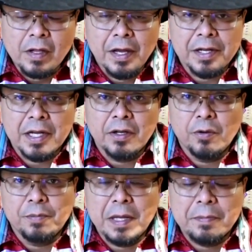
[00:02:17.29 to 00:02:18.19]
And I
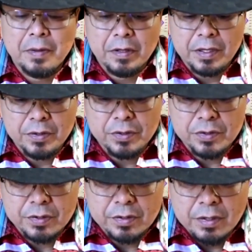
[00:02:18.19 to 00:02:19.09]
know people
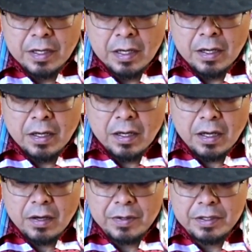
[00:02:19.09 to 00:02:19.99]
use,
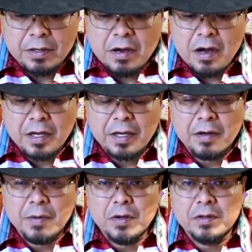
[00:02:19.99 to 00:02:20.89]
when they're talking
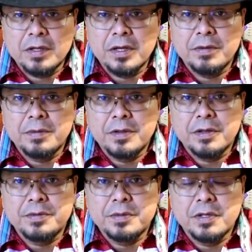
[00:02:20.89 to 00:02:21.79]
about
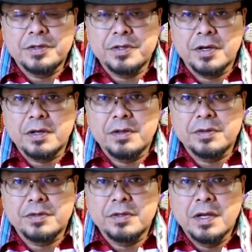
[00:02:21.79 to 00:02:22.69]
the
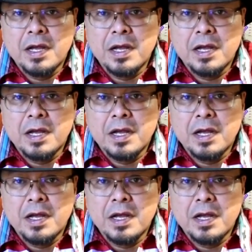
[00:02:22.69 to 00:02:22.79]
circles,